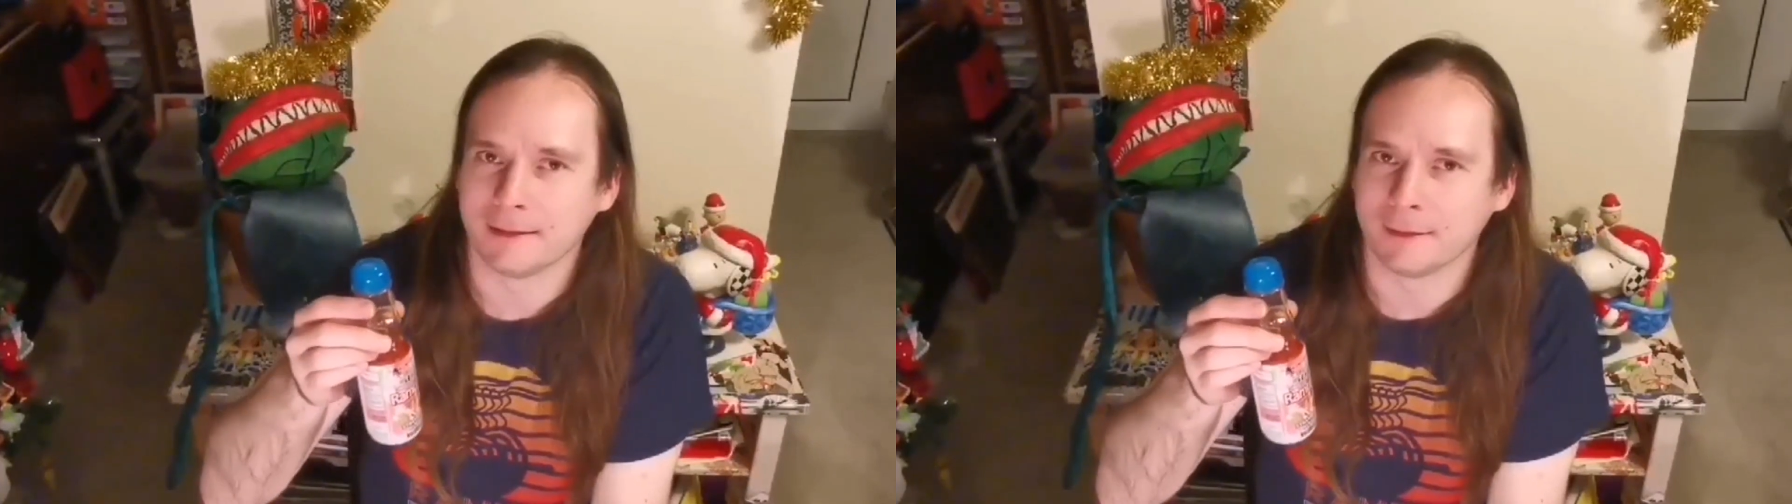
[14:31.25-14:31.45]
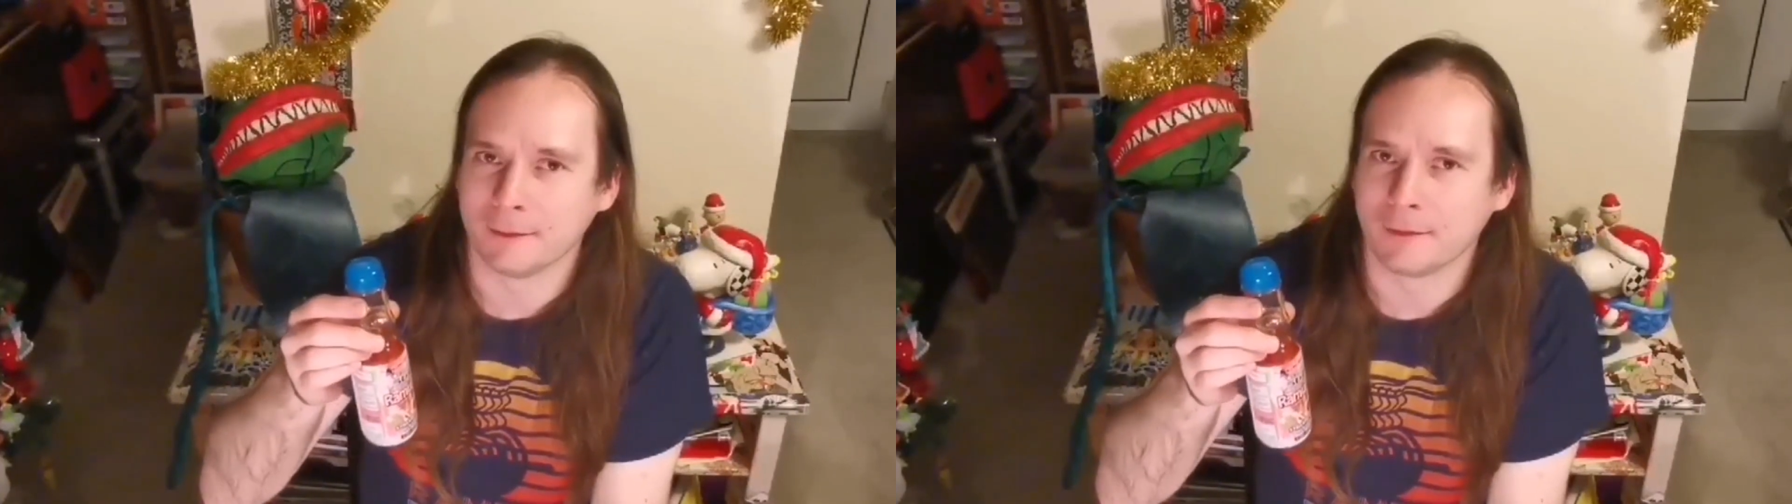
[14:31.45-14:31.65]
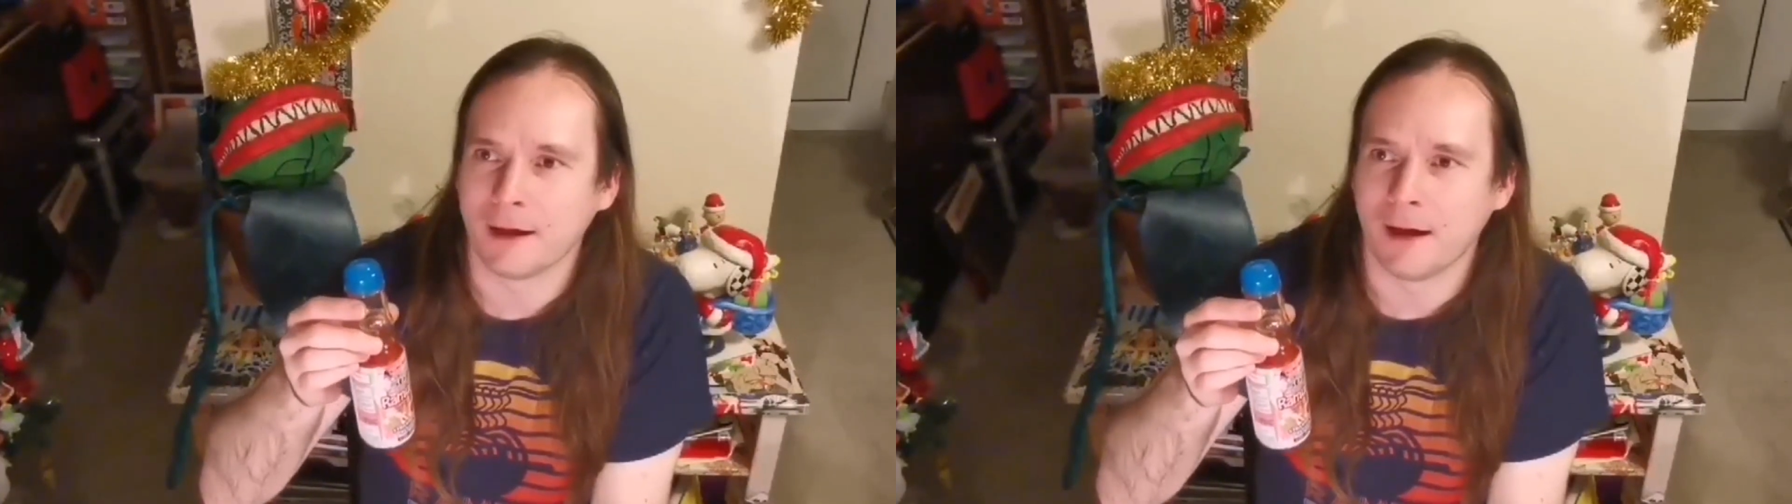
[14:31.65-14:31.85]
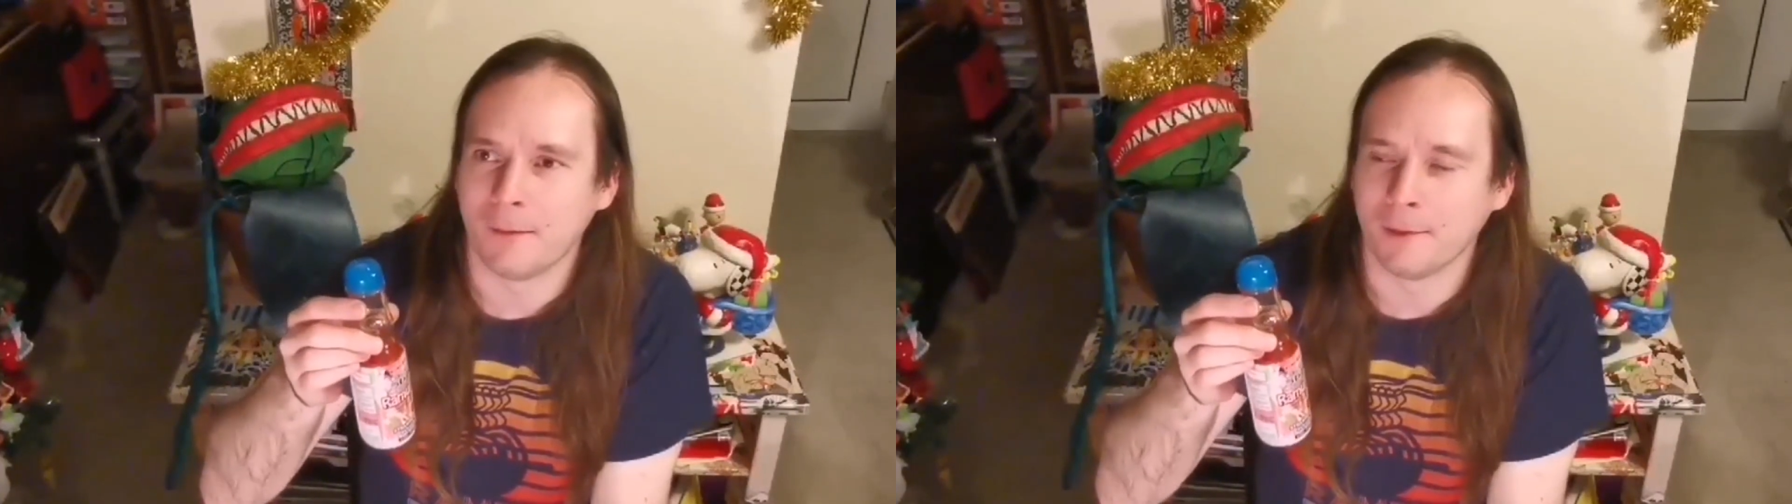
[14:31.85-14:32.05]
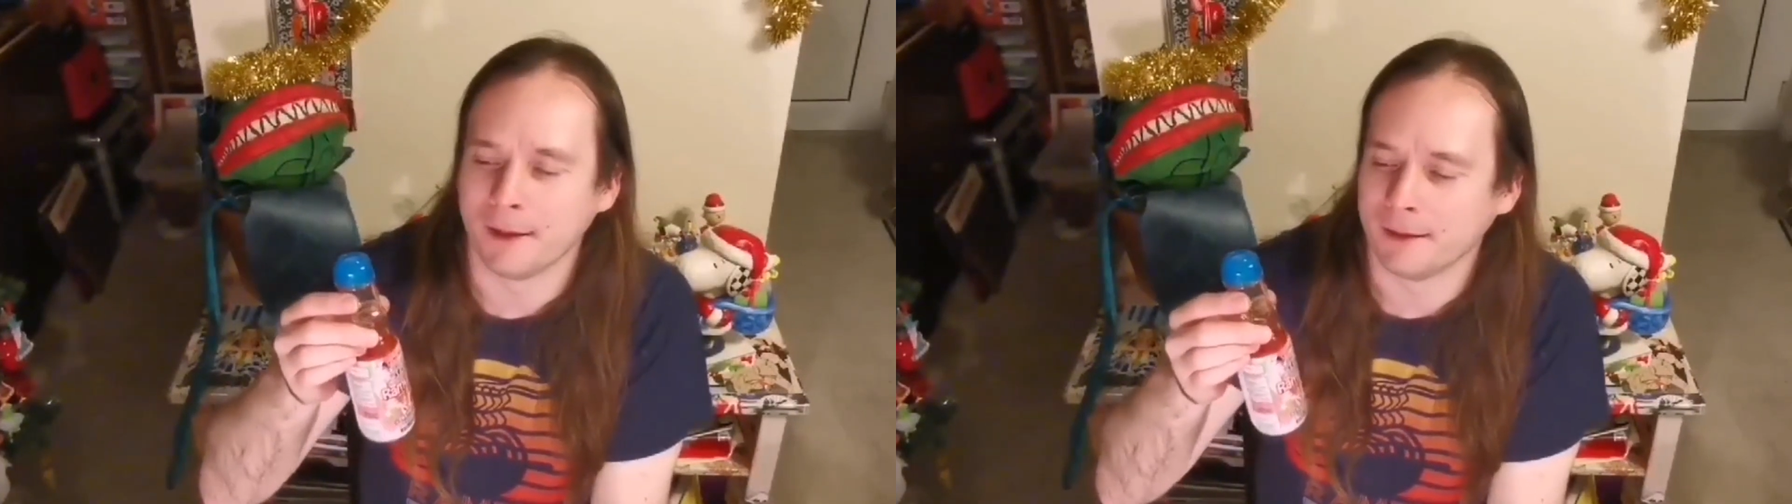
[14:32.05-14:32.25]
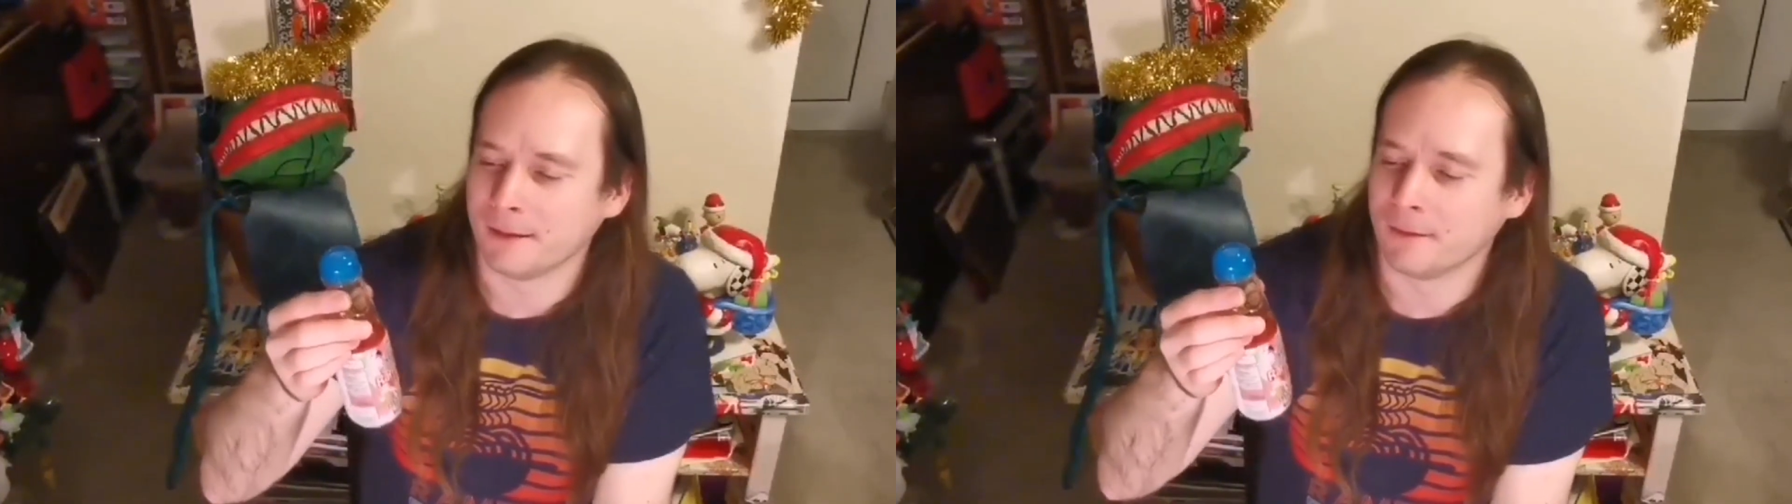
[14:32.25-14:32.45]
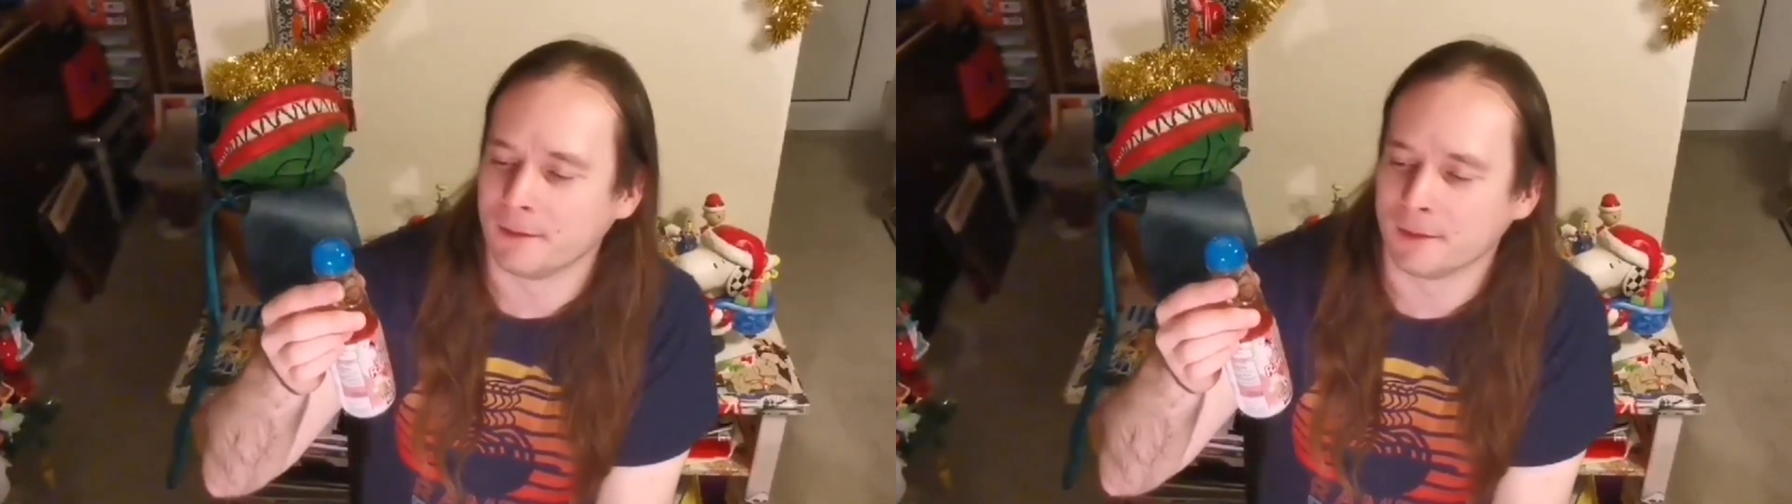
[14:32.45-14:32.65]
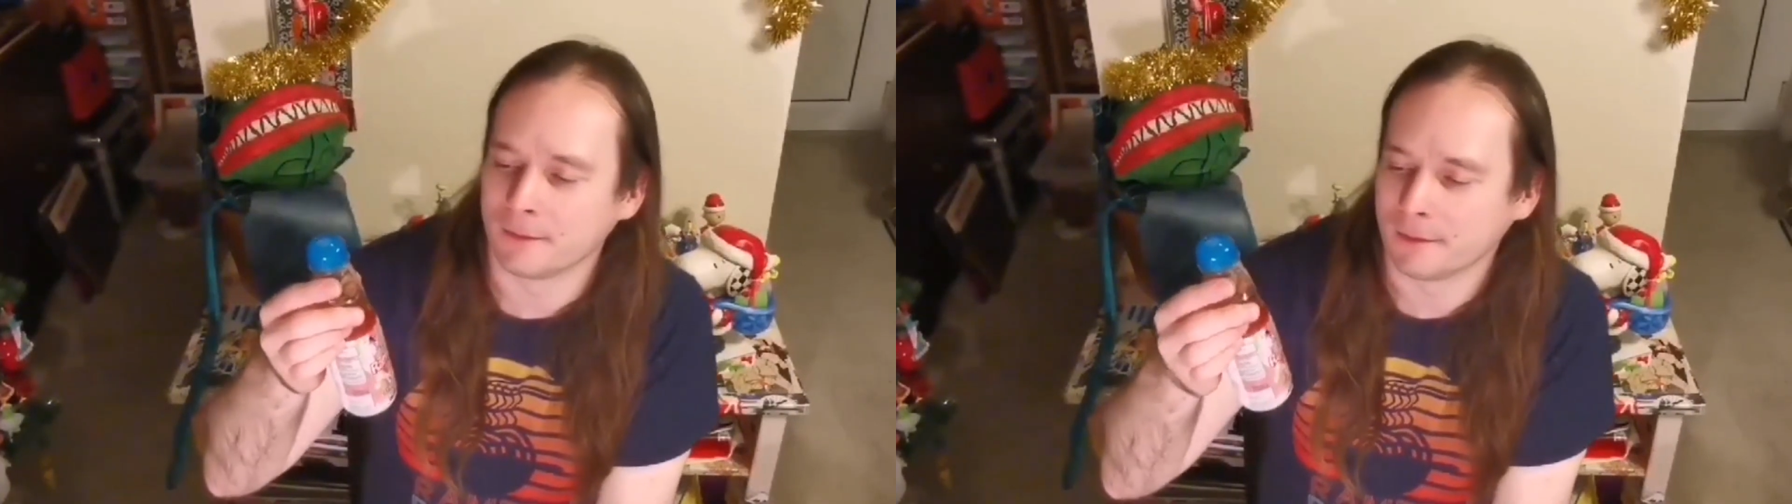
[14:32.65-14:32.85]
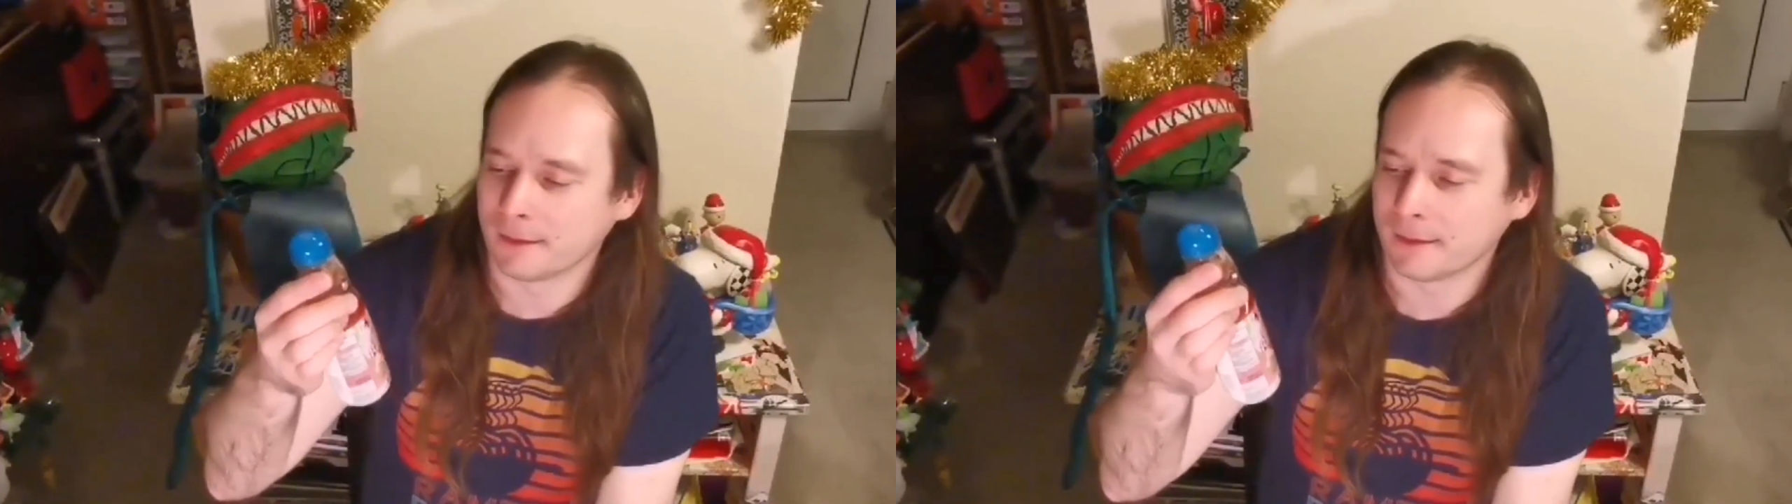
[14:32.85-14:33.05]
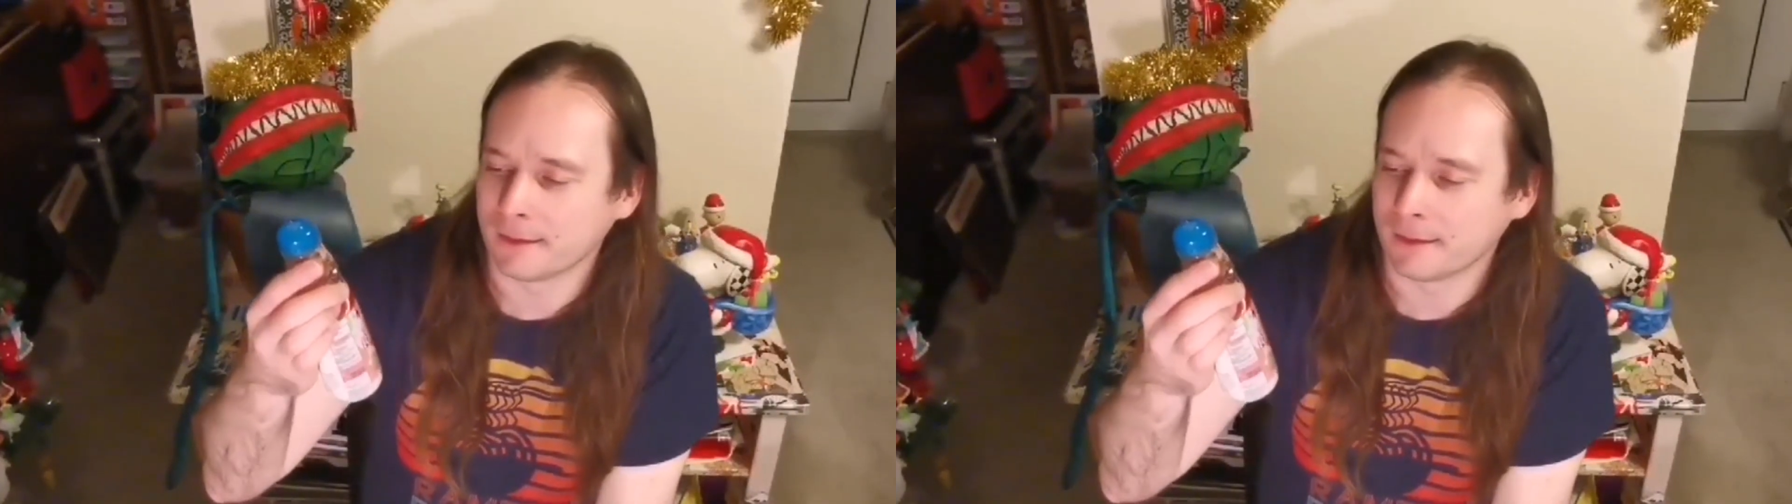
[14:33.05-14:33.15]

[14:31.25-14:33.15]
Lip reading: It's just sort of carbonated water